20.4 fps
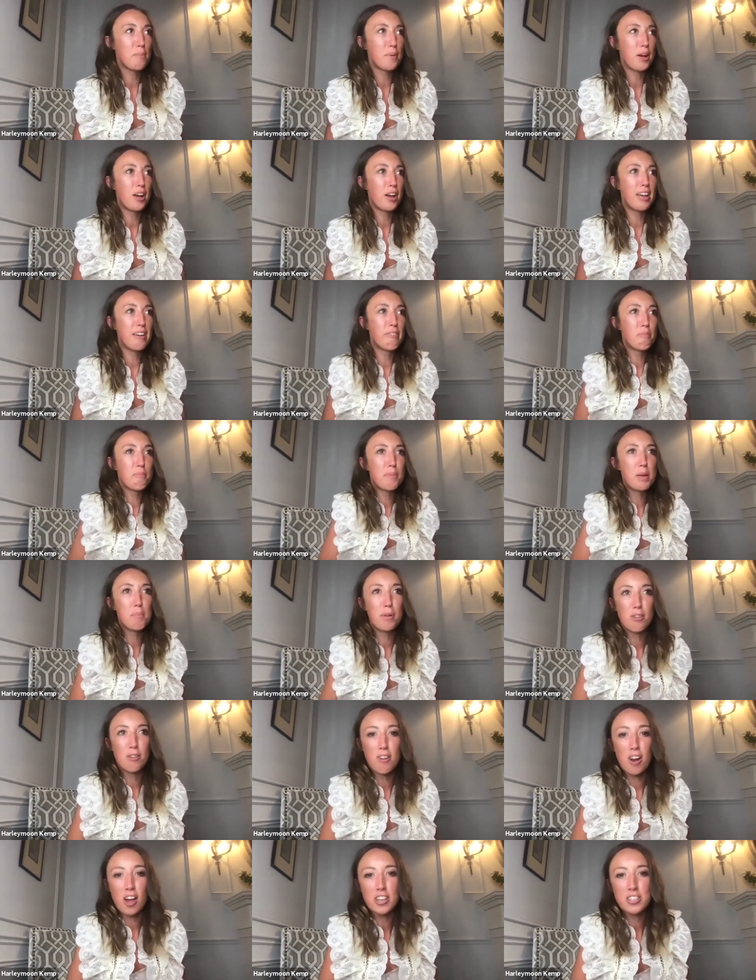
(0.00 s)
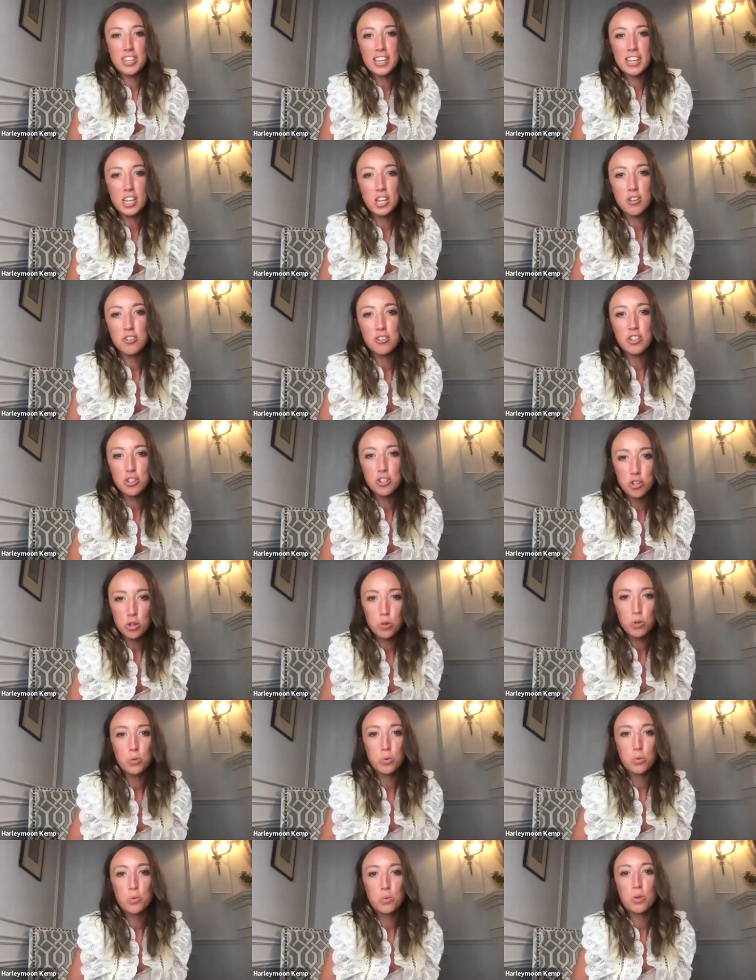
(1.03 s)
But if that's, people that's, are asking you to
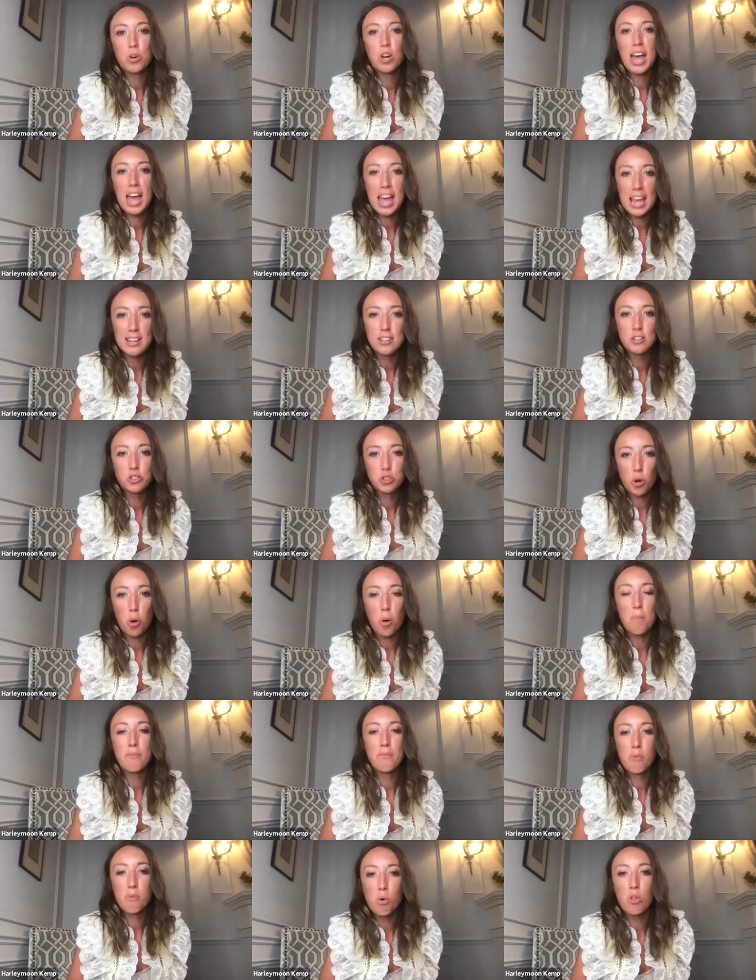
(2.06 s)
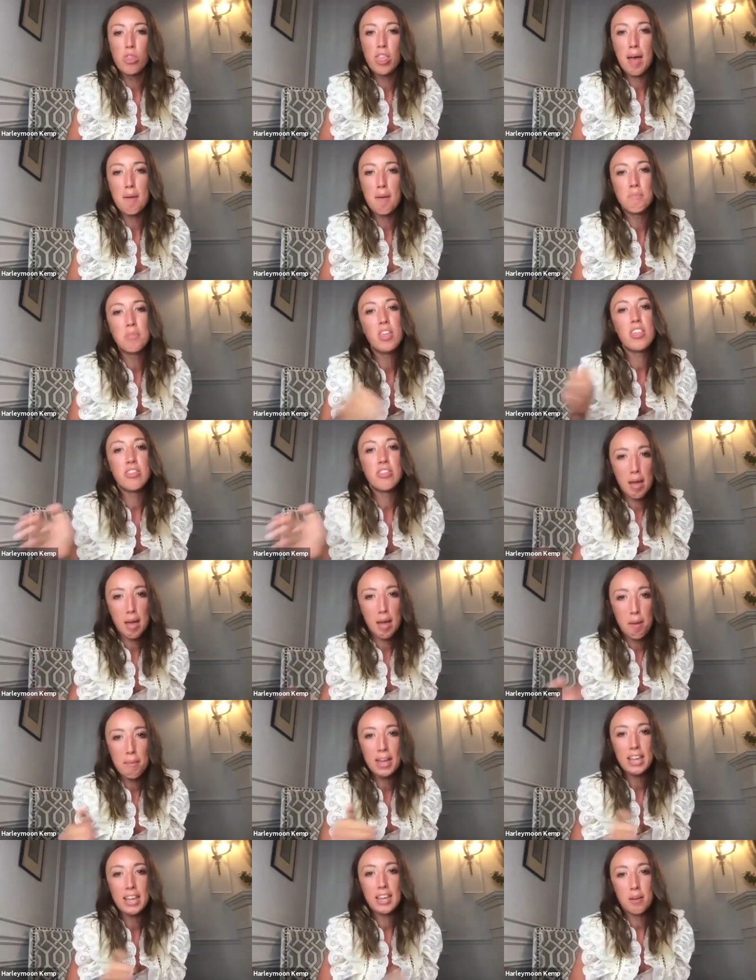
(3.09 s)
do a job for them that they're
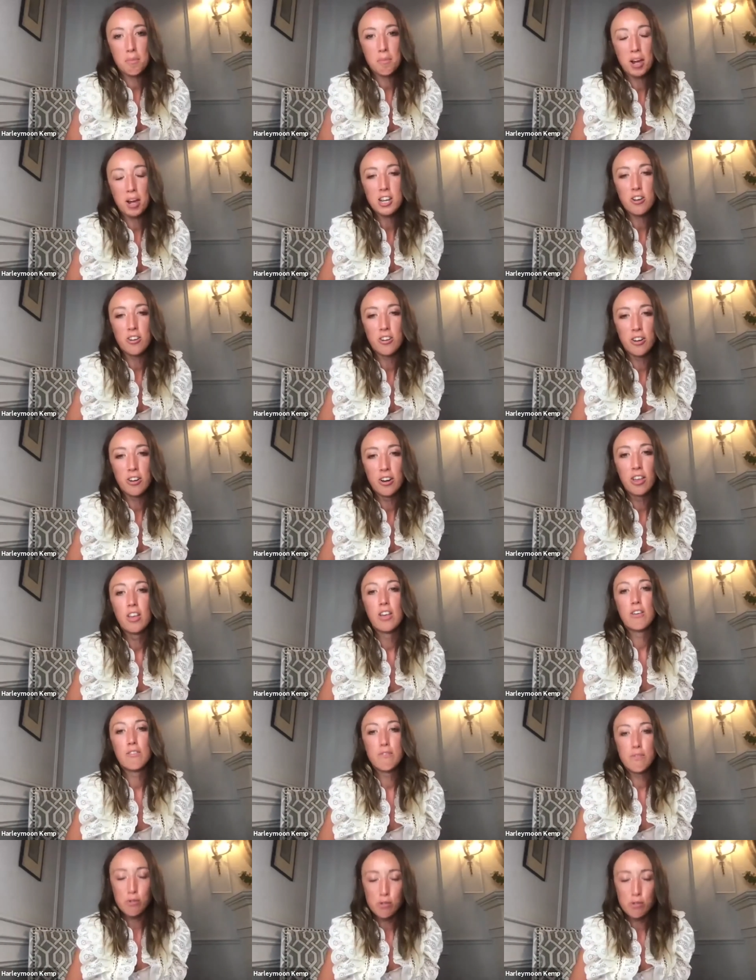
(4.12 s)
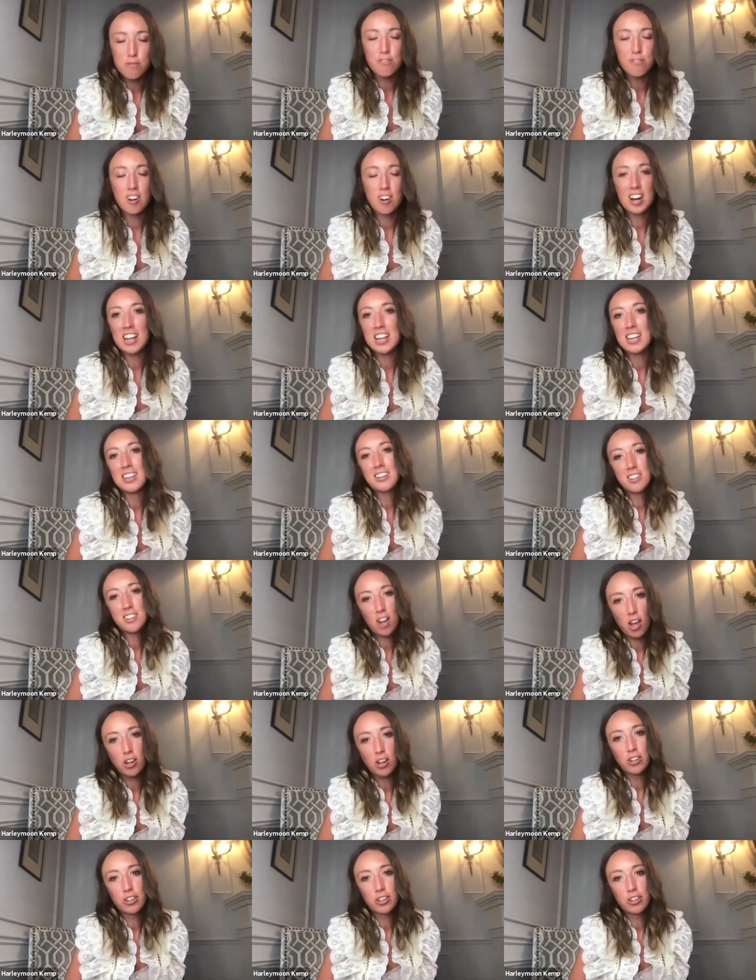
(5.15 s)
making money on yeah. for free, no.